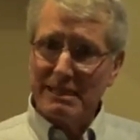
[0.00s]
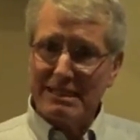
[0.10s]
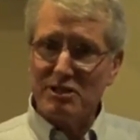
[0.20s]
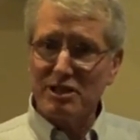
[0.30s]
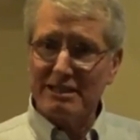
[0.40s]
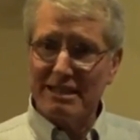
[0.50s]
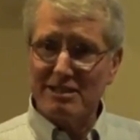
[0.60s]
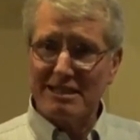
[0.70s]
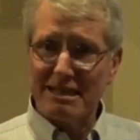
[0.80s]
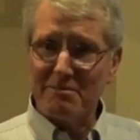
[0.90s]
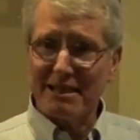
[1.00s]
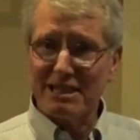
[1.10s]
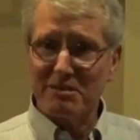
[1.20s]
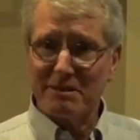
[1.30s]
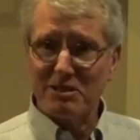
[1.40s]
essentially does the same thing
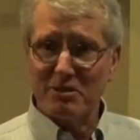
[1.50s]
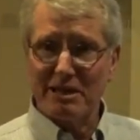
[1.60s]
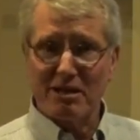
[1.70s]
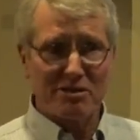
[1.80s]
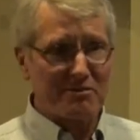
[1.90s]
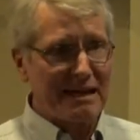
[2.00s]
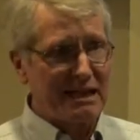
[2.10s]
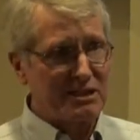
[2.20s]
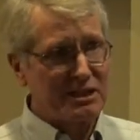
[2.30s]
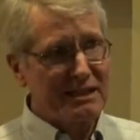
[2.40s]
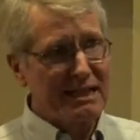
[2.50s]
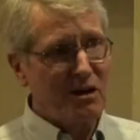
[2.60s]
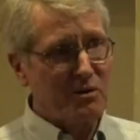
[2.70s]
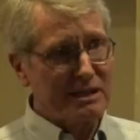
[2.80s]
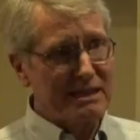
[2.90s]
he's been doing on the ranch.
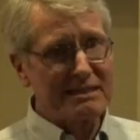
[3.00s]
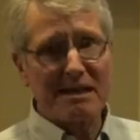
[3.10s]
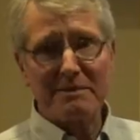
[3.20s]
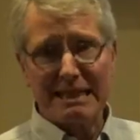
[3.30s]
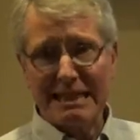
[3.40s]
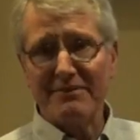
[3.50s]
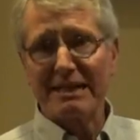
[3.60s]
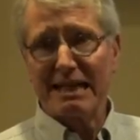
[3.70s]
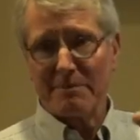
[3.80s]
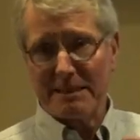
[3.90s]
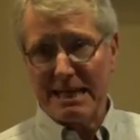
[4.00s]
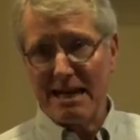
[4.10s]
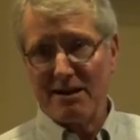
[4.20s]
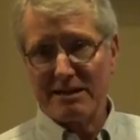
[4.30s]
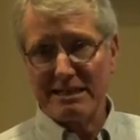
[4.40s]
Only this time he didn't even get up in the
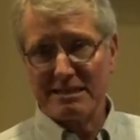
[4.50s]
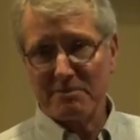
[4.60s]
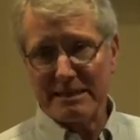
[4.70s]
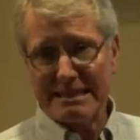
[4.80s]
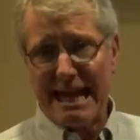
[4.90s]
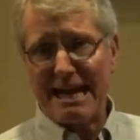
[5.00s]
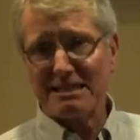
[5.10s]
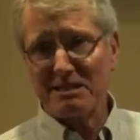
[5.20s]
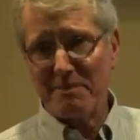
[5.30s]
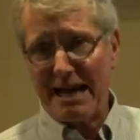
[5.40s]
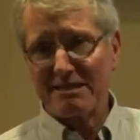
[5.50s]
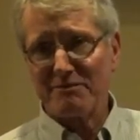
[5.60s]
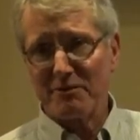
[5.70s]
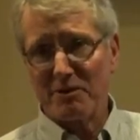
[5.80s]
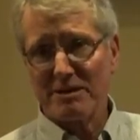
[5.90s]
air. He simply taxied back and
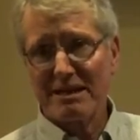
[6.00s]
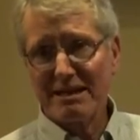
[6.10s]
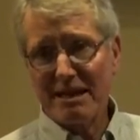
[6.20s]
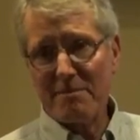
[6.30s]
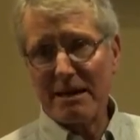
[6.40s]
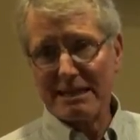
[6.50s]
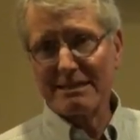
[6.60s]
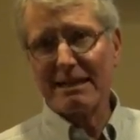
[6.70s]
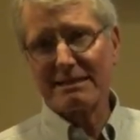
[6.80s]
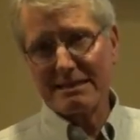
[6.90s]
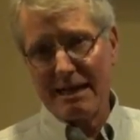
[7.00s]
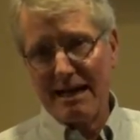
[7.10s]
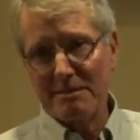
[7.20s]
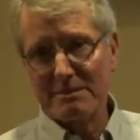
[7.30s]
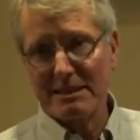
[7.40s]
forth about 12
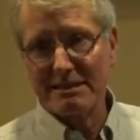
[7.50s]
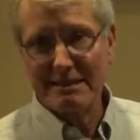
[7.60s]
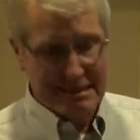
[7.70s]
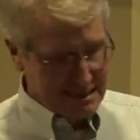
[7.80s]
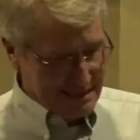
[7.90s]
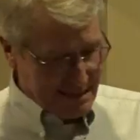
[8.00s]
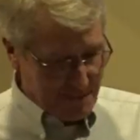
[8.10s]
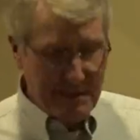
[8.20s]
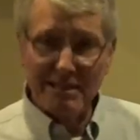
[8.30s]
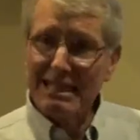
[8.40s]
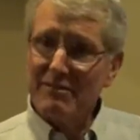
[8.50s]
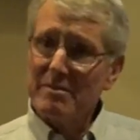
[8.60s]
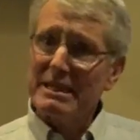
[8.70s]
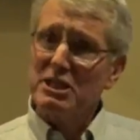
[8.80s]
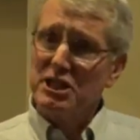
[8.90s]
times, and apparently
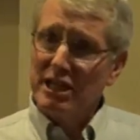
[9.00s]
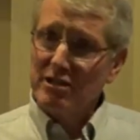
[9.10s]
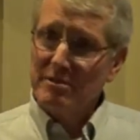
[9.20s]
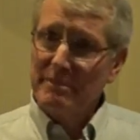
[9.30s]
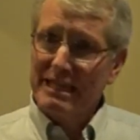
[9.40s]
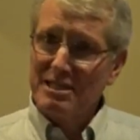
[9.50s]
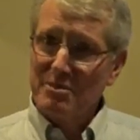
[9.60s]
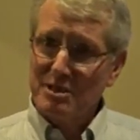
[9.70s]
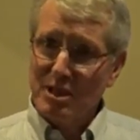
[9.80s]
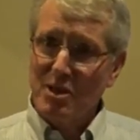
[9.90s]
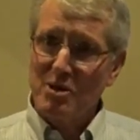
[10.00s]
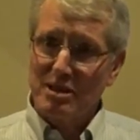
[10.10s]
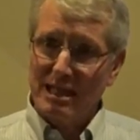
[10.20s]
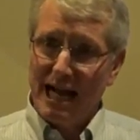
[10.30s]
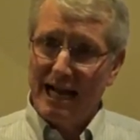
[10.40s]
everybody cheered him because he was a
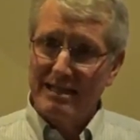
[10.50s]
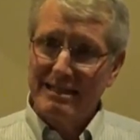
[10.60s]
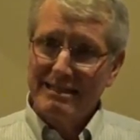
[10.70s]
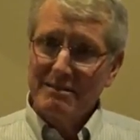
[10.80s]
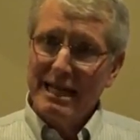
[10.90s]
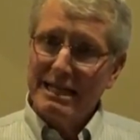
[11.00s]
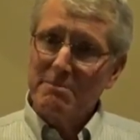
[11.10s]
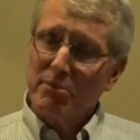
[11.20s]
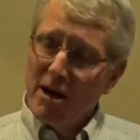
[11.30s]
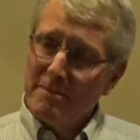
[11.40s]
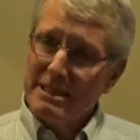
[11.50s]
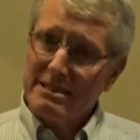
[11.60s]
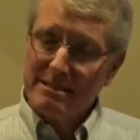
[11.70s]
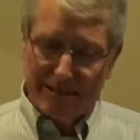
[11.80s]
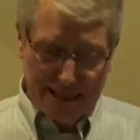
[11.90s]
local guy, and he
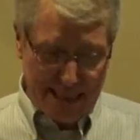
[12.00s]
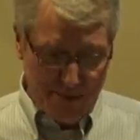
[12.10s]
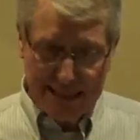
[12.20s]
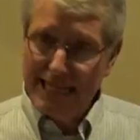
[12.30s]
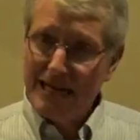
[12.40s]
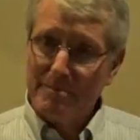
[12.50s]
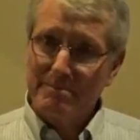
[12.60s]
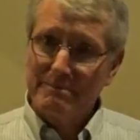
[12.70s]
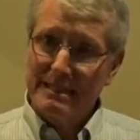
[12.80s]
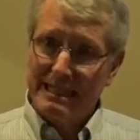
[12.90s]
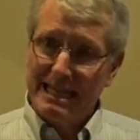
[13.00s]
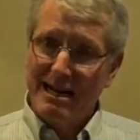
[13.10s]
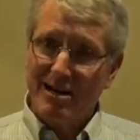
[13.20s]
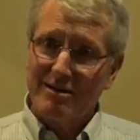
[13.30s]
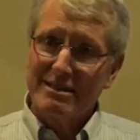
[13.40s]
promised that he would get up in the
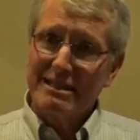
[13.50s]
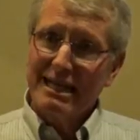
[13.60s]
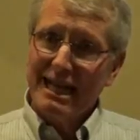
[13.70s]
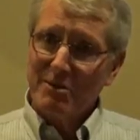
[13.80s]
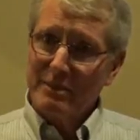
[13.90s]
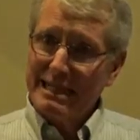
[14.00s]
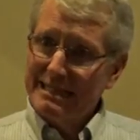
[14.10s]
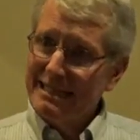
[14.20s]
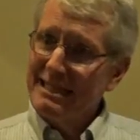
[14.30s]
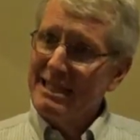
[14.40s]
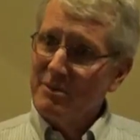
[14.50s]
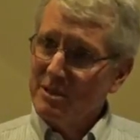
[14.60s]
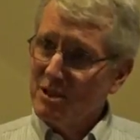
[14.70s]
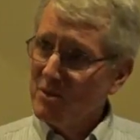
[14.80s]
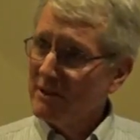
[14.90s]
air, and when he did, he
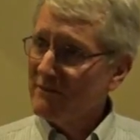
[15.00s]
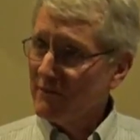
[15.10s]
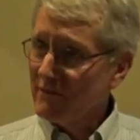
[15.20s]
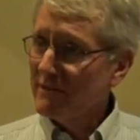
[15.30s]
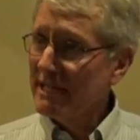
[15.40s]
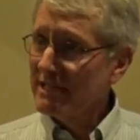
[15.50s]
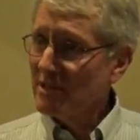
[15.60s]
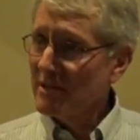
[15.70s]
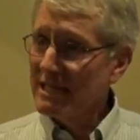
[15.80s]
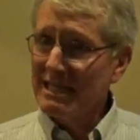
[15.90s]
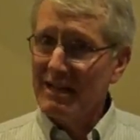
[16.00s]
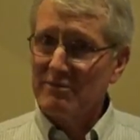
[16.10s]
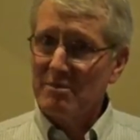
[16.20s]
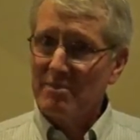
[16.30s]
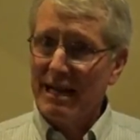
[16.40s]
would do it for free, so they didn't have
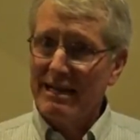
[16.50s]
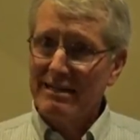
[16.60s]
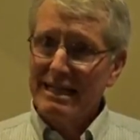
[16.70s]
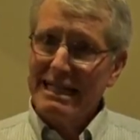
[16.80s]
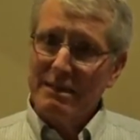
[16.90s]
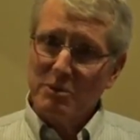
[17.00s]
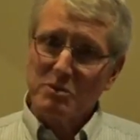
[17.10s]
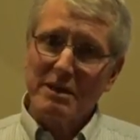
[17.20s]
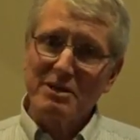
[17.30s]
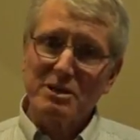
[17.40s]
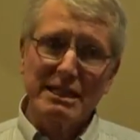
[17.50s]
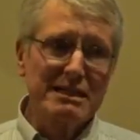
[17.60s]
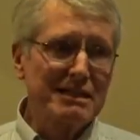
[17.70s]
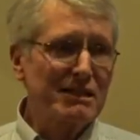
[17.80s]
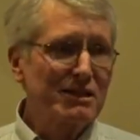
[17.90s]
to pay. It was one of those
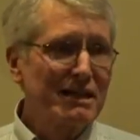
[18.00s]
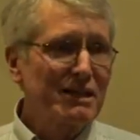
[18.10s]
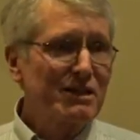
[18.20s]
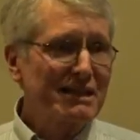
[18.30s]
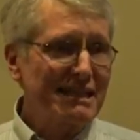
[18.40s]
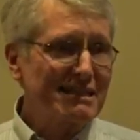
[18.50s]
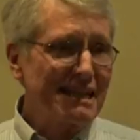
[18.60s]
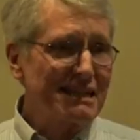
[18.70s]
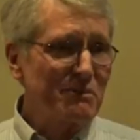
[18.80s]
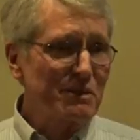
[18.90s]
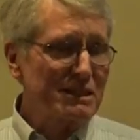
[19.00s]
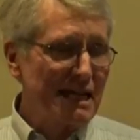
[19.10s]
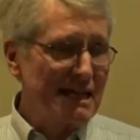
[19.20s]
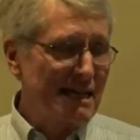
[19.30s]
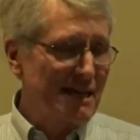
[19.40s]
things that they said it was
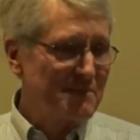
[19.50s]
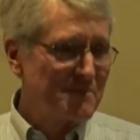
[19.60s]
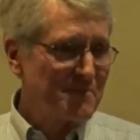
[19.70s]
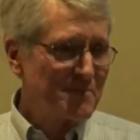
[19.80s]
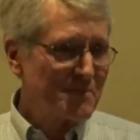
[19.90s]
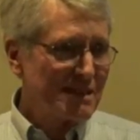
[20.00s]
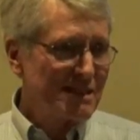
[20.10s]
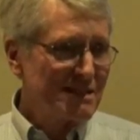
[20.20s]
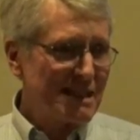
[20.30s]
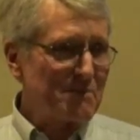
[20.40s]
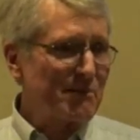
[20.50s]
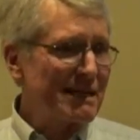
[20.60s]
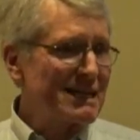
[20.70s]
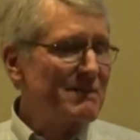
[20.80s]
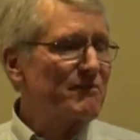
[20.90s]
a,
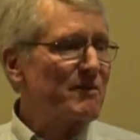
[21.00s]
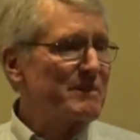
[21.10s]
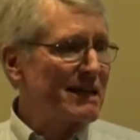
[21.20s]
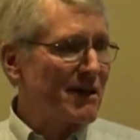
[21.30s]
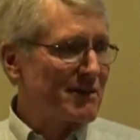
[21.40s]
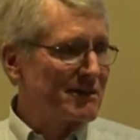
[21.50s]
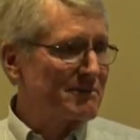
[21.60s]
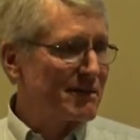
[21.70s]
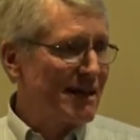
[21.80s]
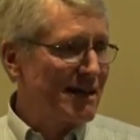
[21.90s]
separated him from the other